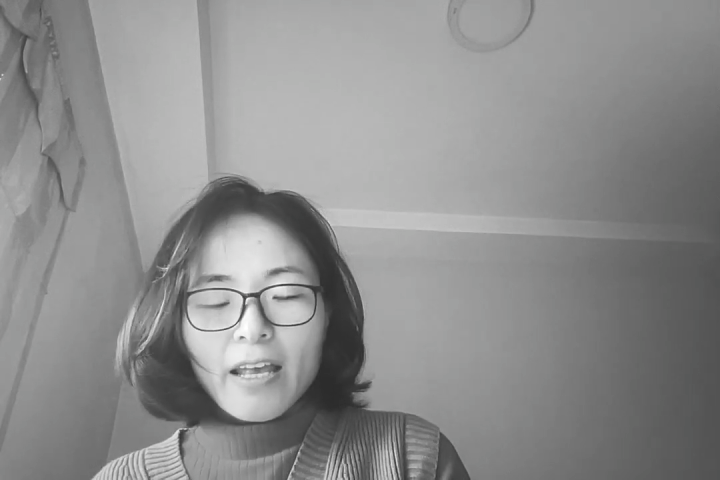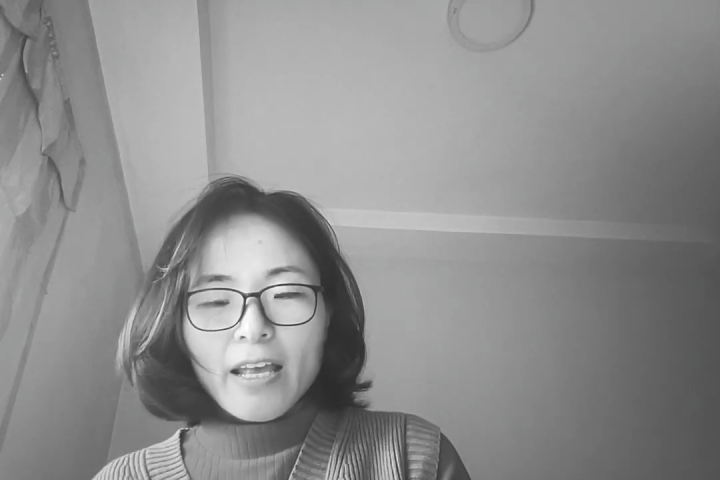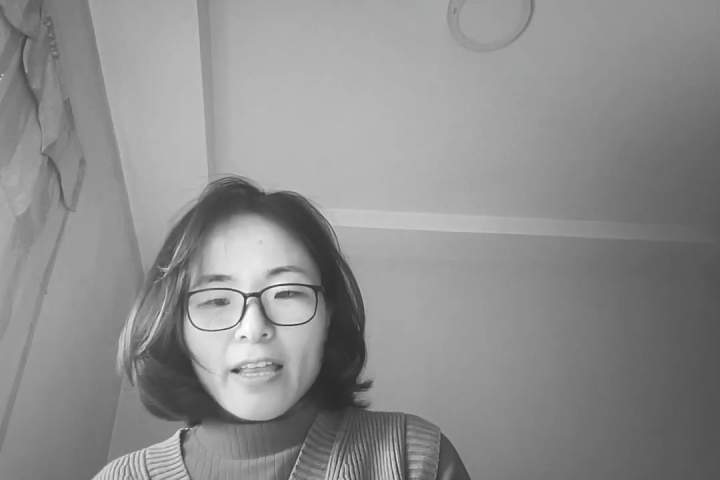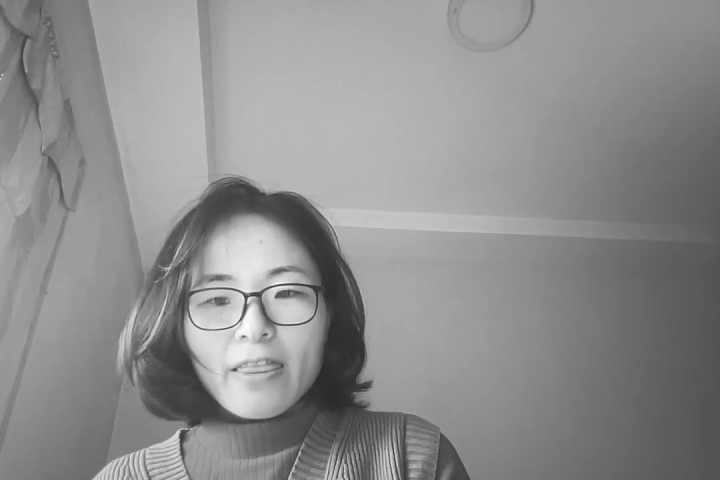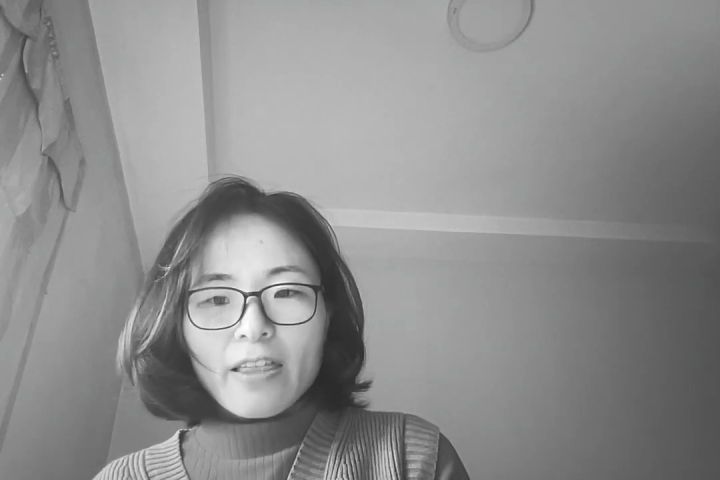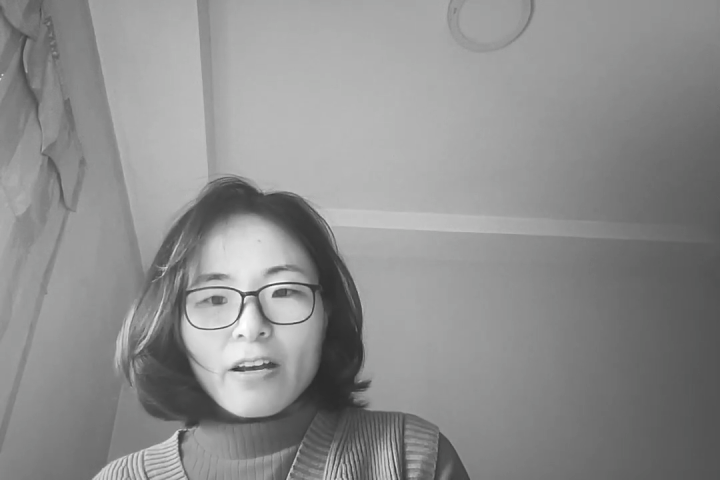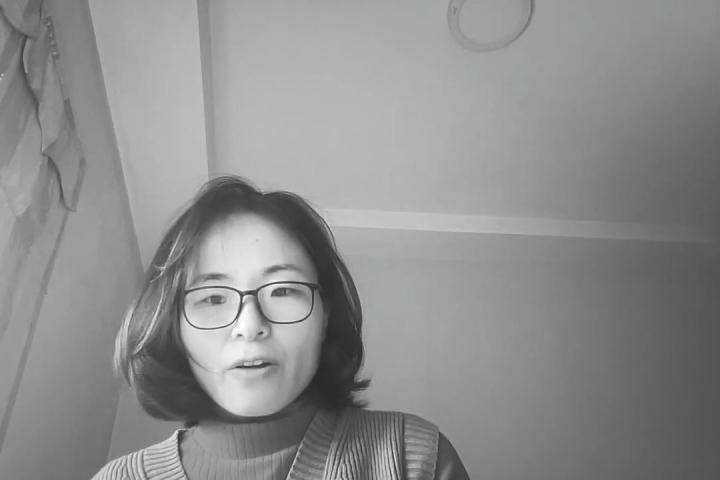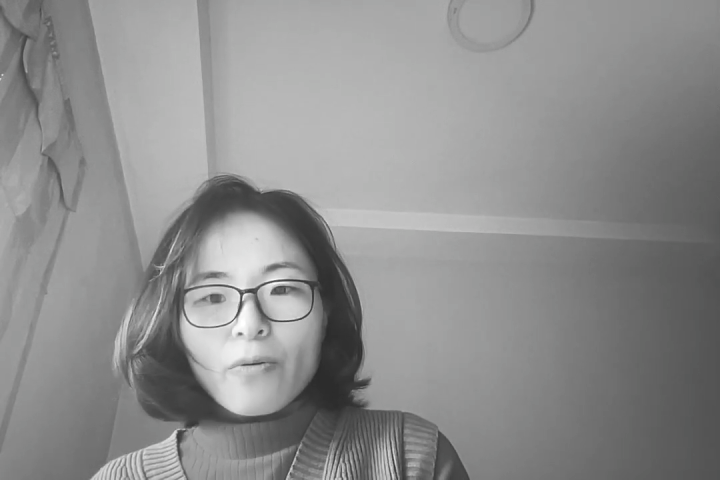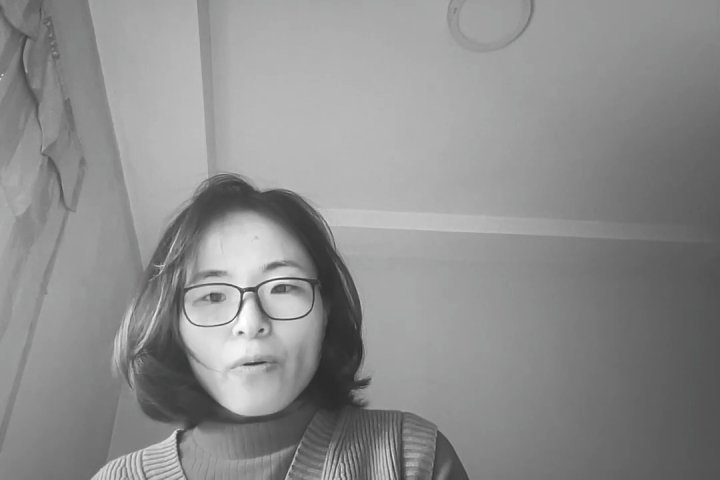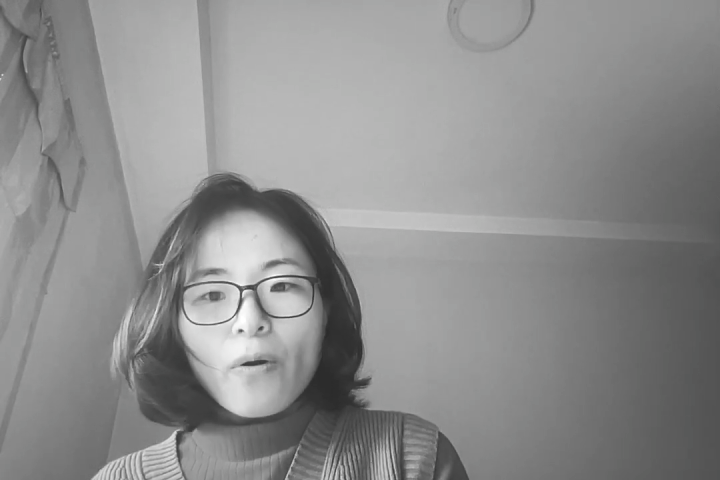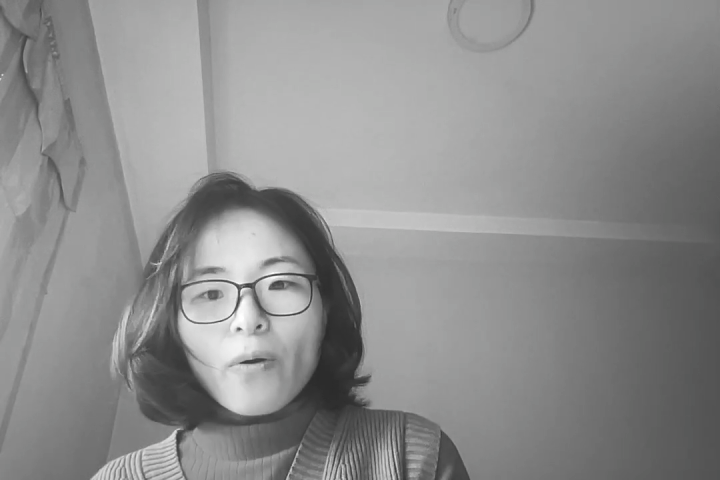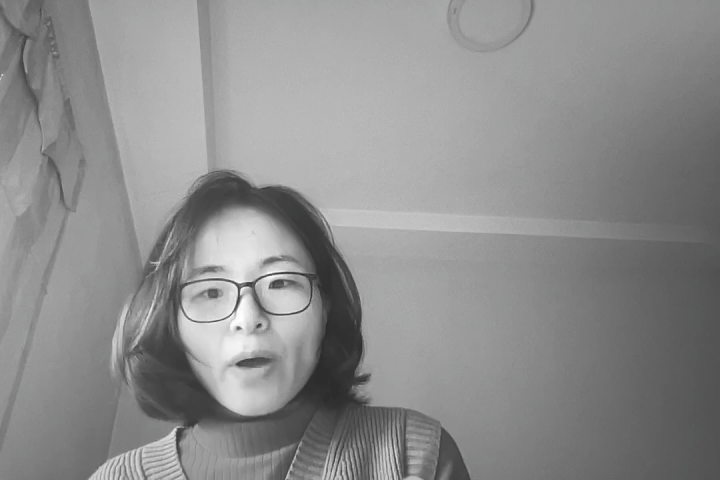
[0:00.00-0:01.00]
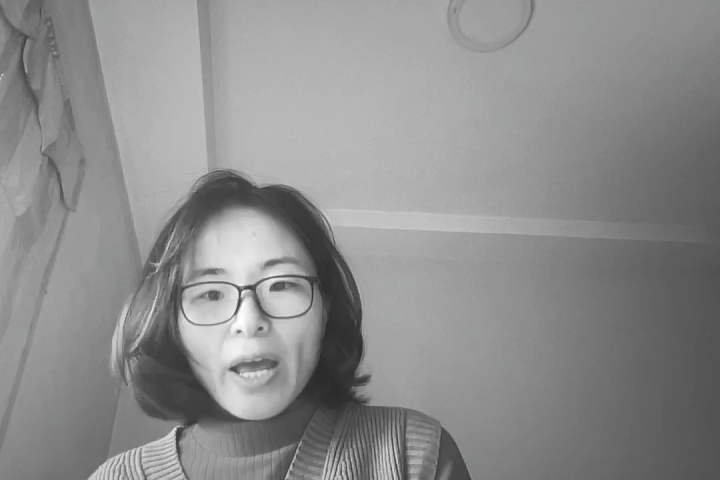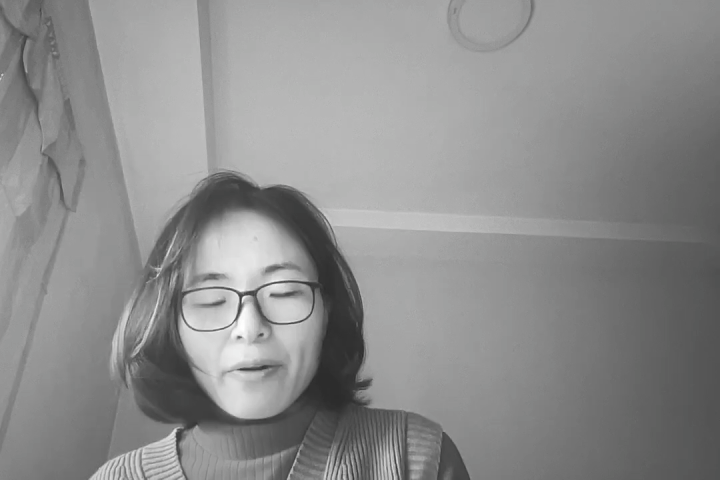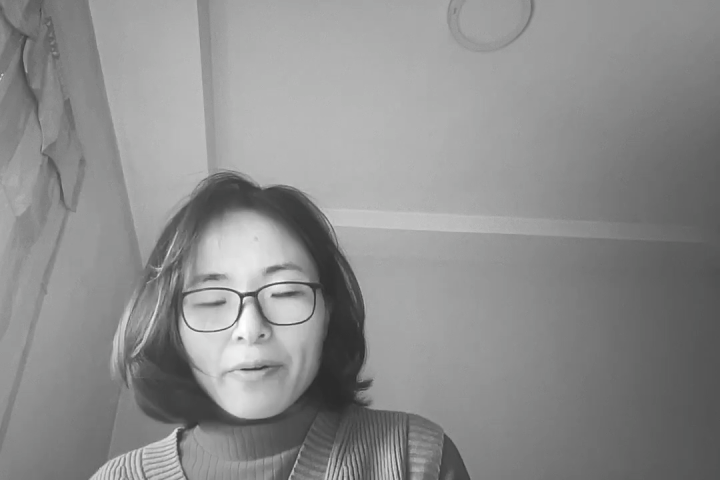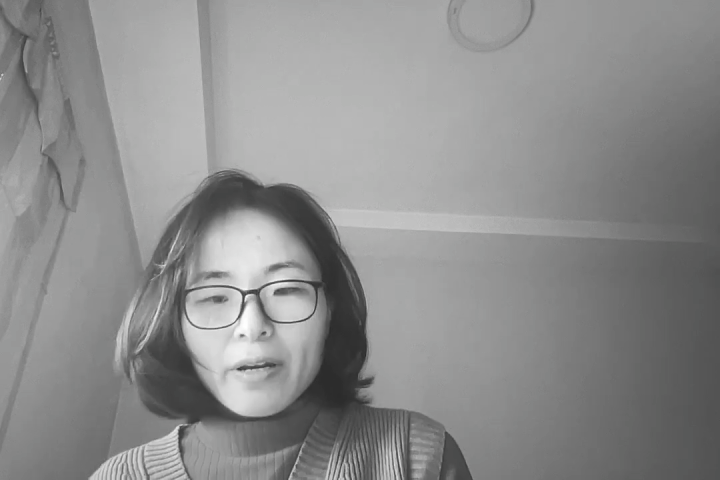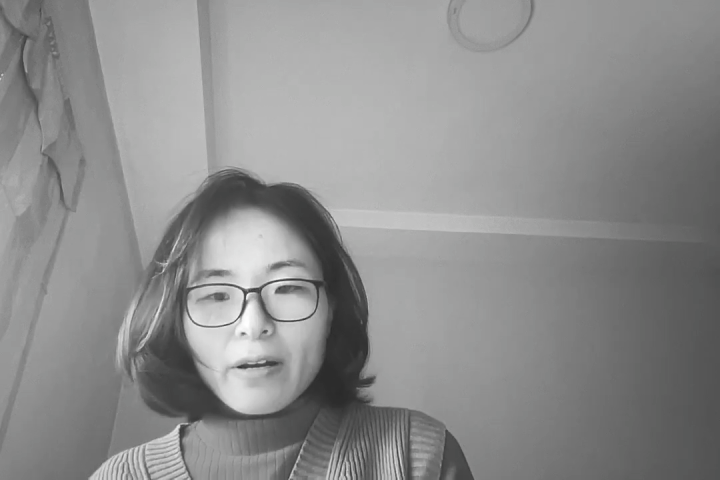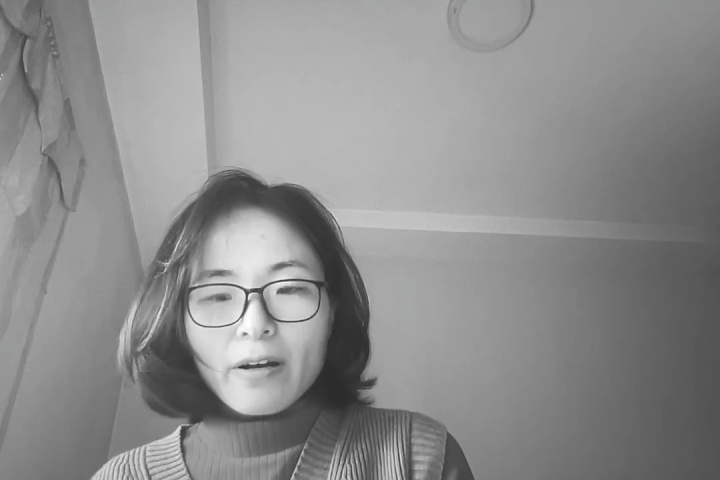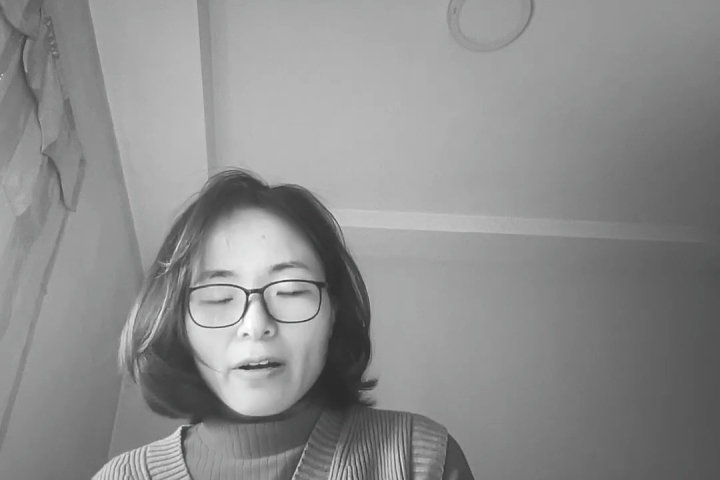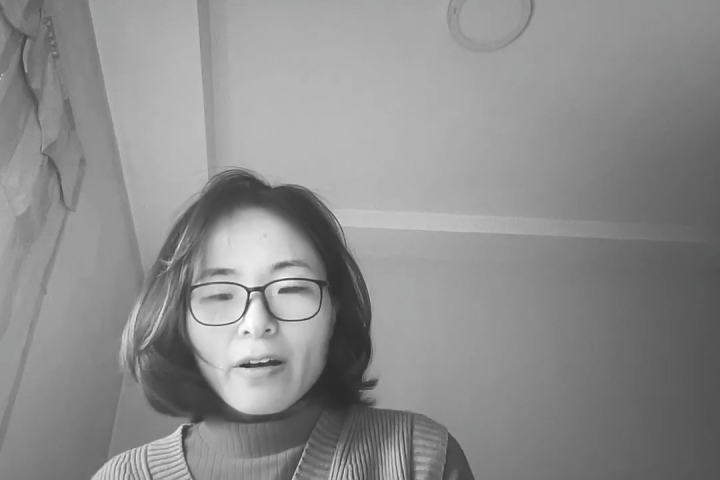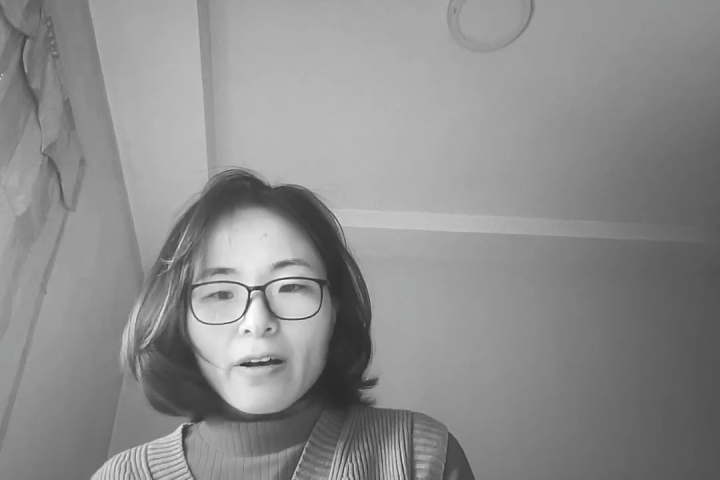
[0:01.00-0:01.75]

in the rural area,